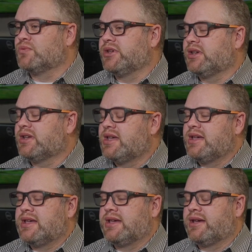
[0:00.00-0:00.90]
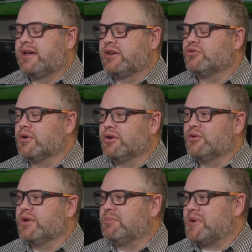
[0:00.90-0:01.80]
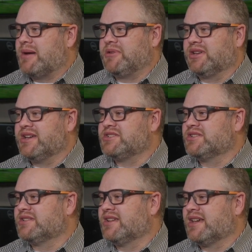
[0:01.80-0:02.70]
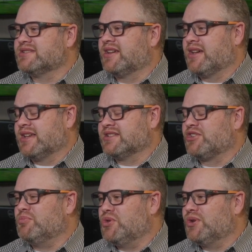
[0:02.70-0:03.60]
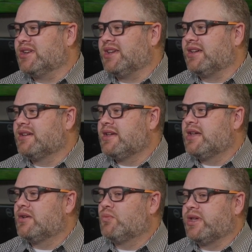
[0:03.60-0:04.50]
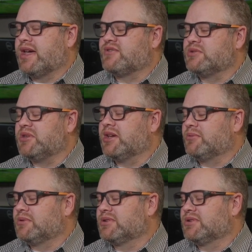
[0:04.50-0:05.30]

we uh, grow in population as a, as a community, we have to be able